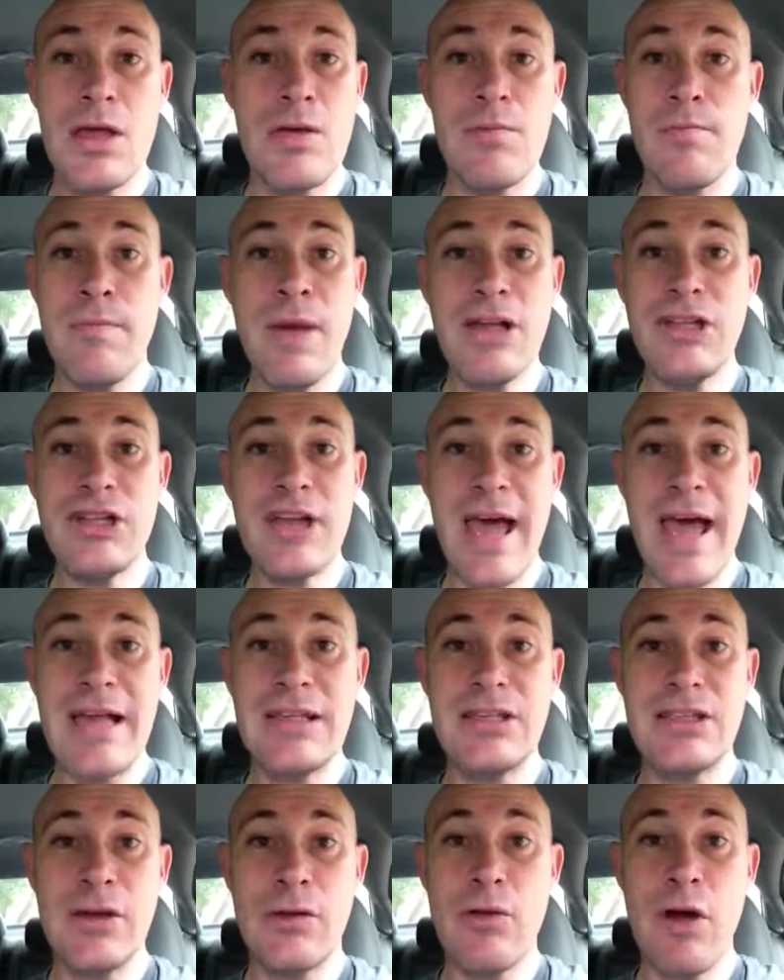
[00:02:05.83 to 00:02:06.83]
Much
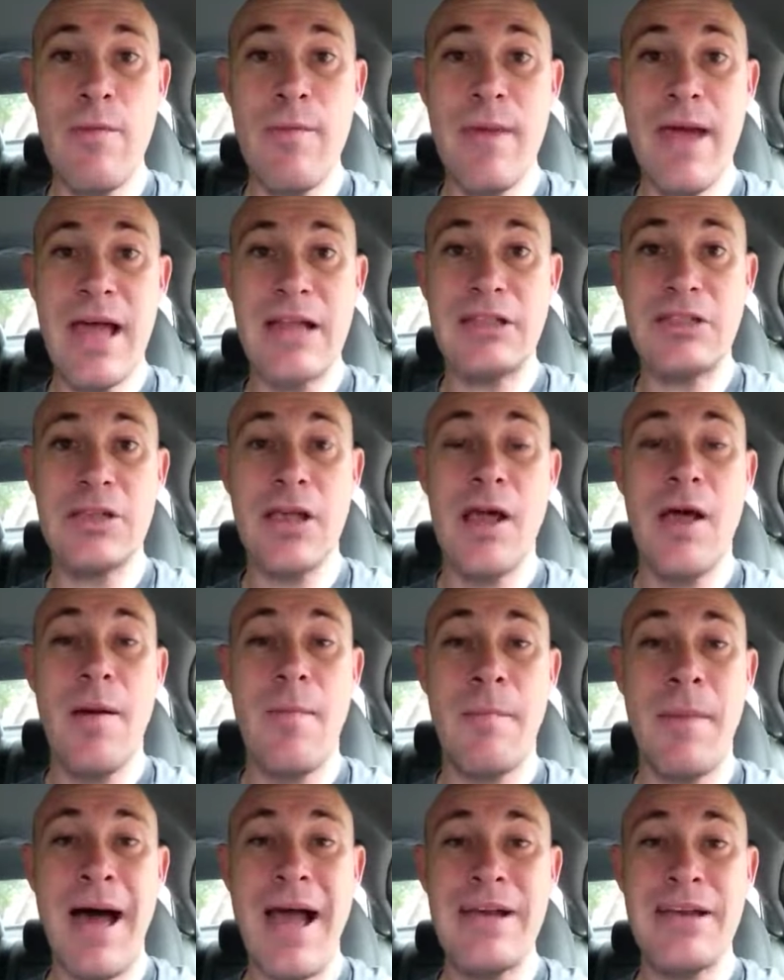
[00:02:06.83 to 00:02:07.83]
as the romance
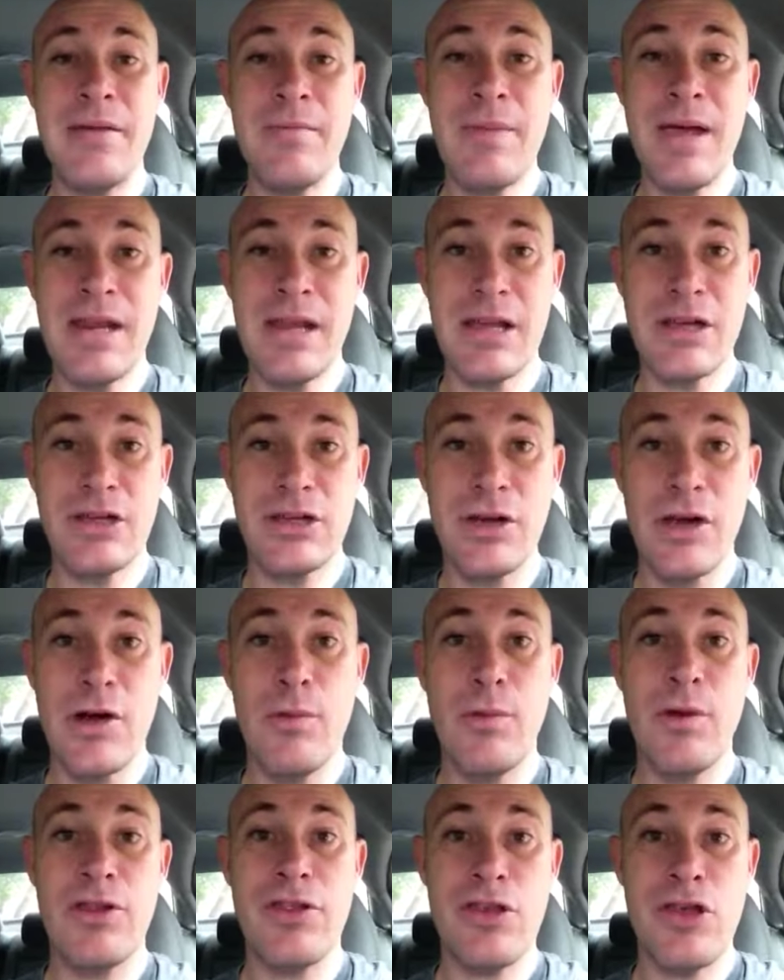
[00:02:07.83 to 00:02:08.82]
might diminish
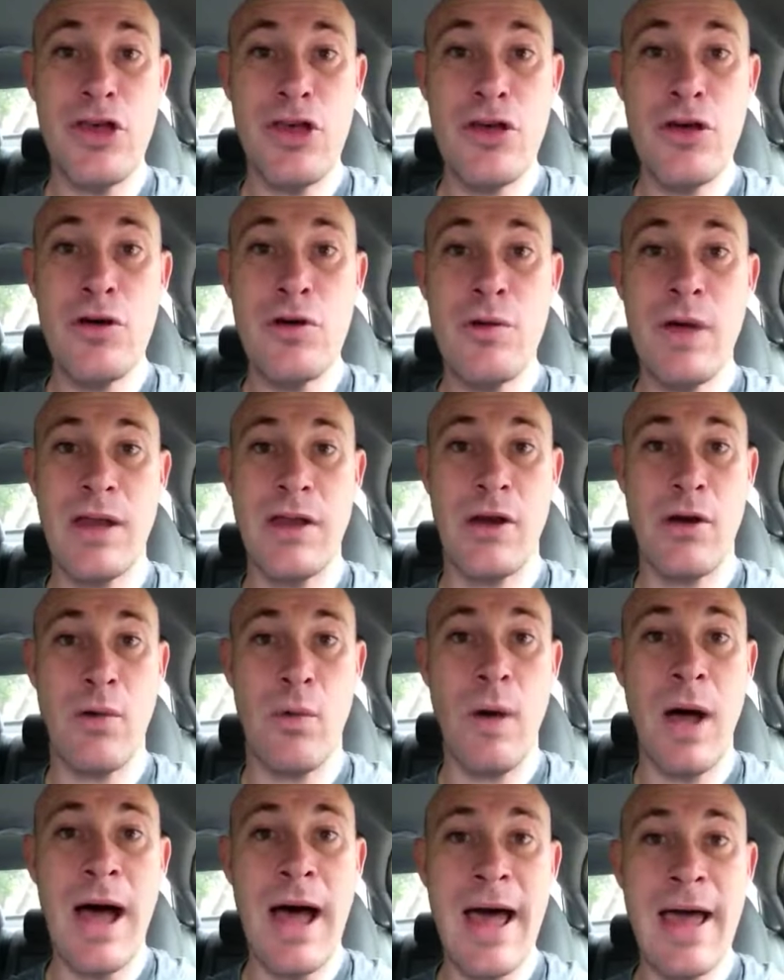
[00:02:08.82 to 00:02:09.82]
with you and your
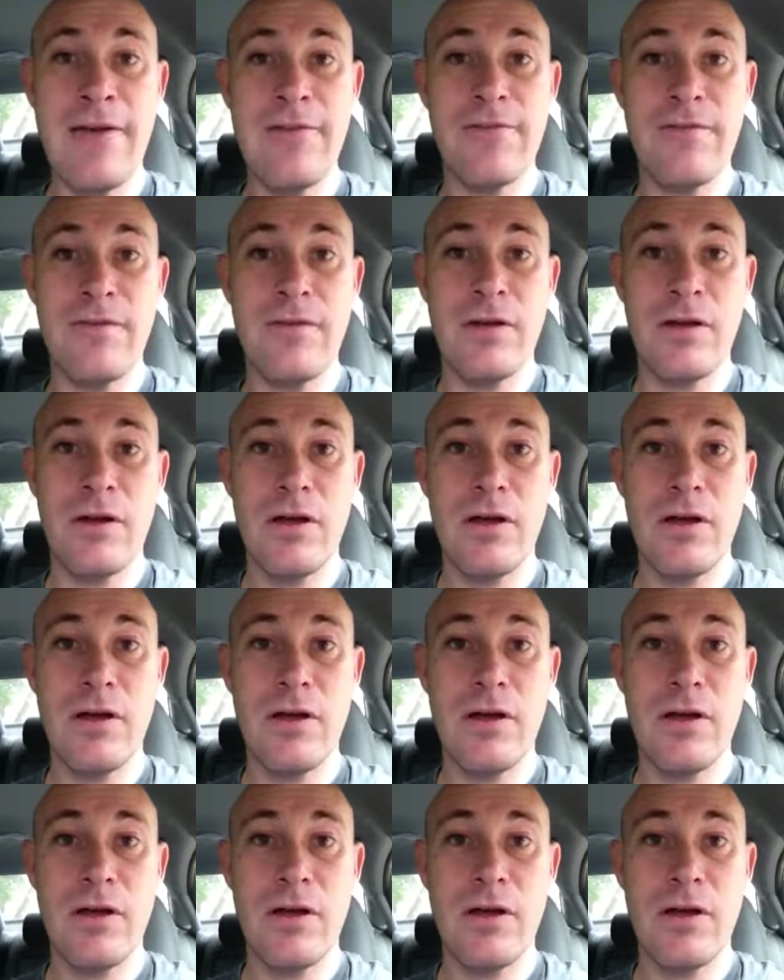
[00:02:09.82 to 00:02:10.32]
wife,